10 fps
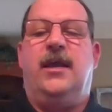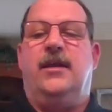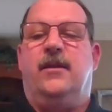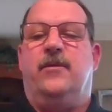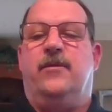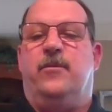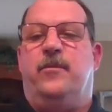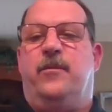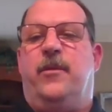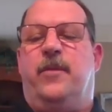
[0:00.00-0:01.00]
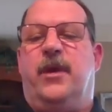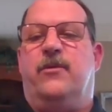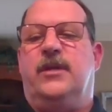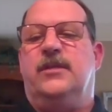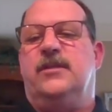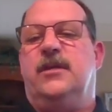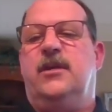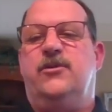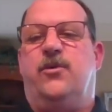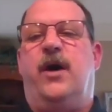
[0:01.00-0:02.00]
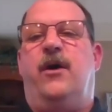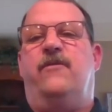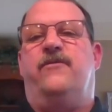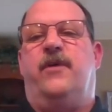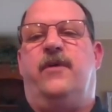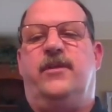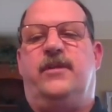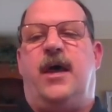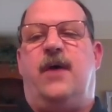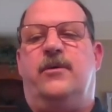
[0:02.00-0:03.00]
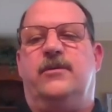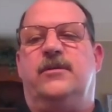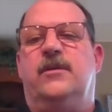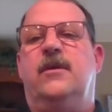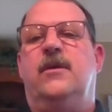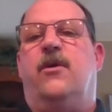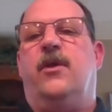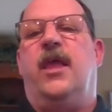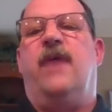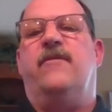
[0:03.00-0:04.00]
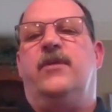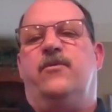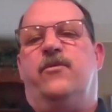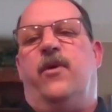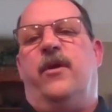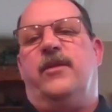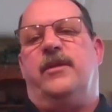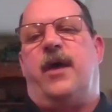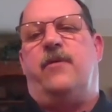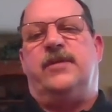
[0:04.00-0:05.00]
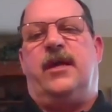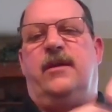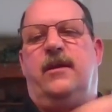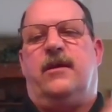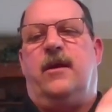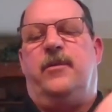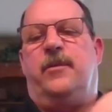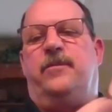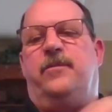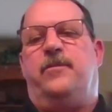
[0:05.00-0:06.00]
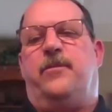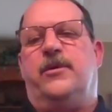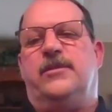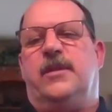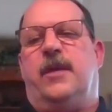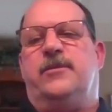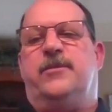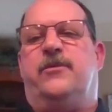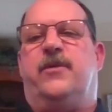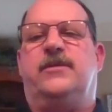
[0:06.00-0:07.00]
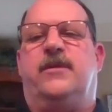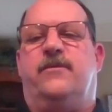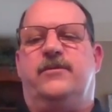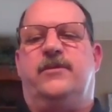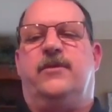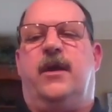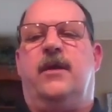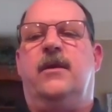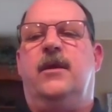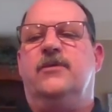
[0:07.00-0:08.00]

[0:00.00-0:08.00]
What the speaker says: And then the big one is 12 of the towers, or 11, one of the towers had a couple of parts of damage, but the rest of it was okay.